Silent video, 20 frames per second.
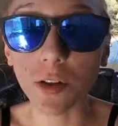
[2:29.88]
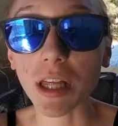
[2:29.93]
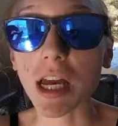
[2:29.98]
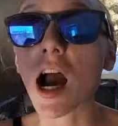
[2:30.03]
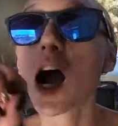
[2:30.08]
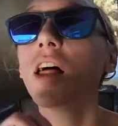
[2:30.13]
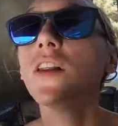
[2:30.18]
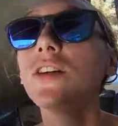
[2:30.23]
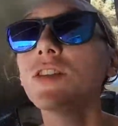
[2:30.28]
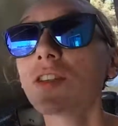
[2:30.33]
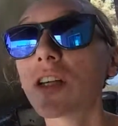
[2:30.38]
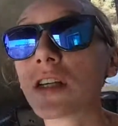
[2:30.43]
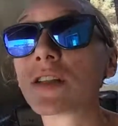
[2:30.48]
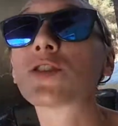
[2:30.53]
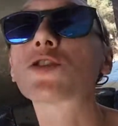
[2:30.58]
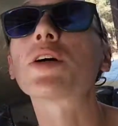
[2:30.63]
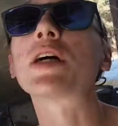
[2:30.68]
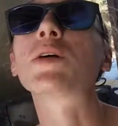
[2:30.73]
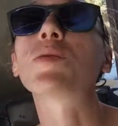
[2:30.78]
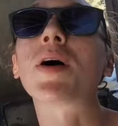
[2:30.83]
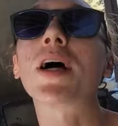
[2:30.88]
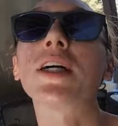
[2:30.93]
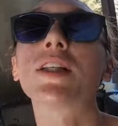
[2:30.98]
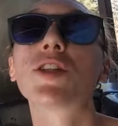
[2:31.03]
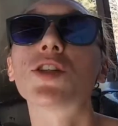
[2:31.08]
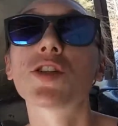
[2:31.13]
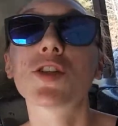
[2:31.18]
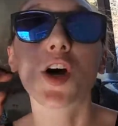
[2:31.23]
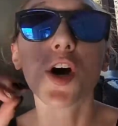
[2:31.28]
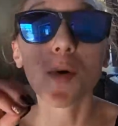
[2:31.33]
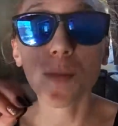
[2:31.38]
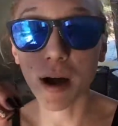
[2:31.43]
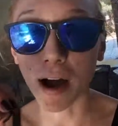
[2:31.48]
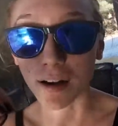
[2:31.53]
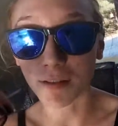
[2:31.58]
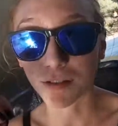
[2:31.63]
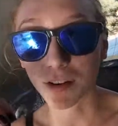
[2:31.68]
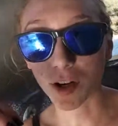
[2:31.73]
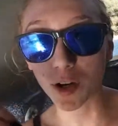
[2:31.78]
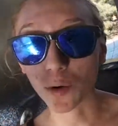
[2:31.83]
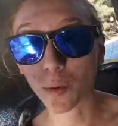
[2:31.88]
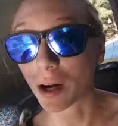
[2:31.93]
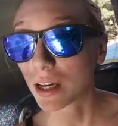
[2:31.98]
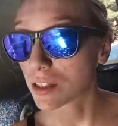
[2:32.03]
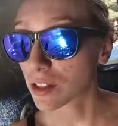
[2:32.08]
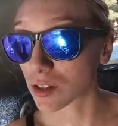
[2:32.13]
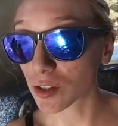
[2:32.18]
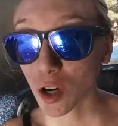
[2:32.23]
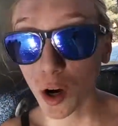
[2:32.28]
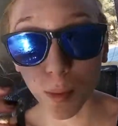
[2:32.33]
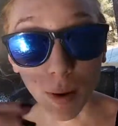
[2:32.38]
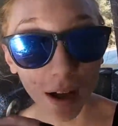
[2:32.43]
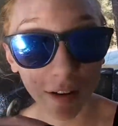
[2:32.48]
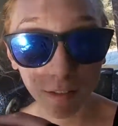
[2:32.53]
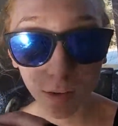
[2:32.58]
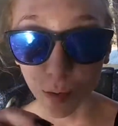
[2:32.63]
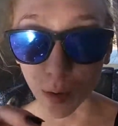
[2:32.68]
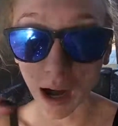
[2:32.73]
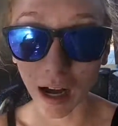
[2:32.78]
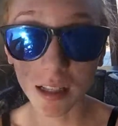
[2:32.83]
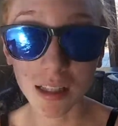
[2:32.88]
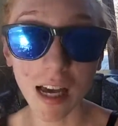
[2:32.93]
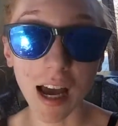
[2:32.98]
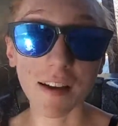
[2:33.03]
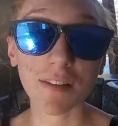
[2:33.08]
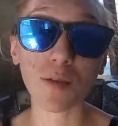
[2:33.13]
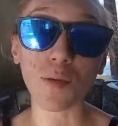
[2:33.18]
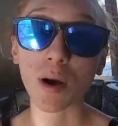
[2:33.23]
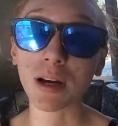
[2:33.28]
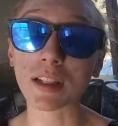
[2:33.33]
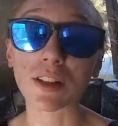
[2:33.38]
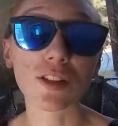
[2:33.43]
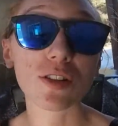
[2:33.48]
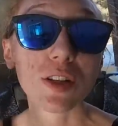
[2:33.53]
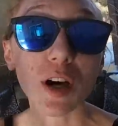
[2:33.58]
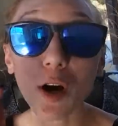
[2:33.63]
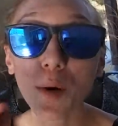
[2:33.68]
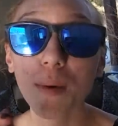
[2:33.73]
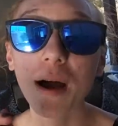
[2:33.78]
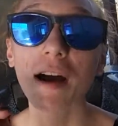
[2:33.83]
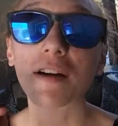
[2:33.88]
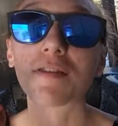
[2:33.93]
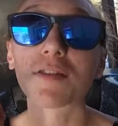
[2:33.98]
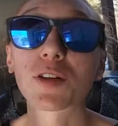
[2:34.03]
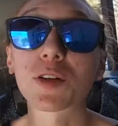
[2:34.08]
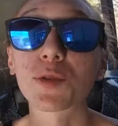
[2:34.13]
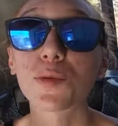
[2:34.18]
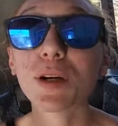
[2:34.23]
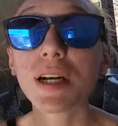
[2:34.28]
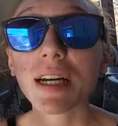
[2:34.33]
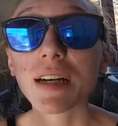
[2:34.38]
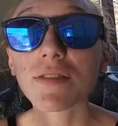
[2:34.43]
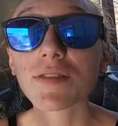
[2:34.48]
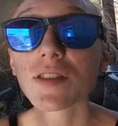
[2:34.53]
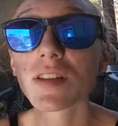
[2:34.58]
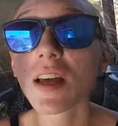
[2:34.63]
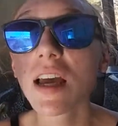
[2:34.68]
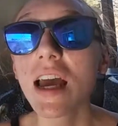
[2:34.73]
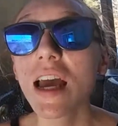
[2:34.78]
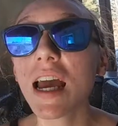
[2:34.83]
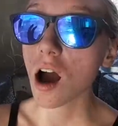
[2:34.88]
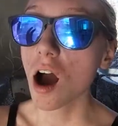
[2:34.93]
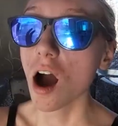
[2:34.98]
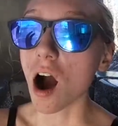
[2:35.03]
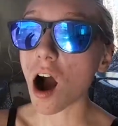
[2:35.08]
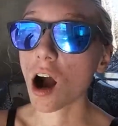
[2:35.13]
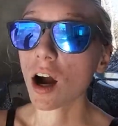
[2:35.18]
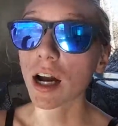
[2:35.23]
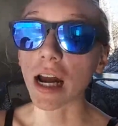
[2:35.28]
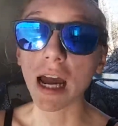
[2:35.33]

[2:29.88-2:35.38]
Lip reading: the other sunscreen, why it's so bad for you, why it's so bad for wildlife, and why it's so bad for the reefs, are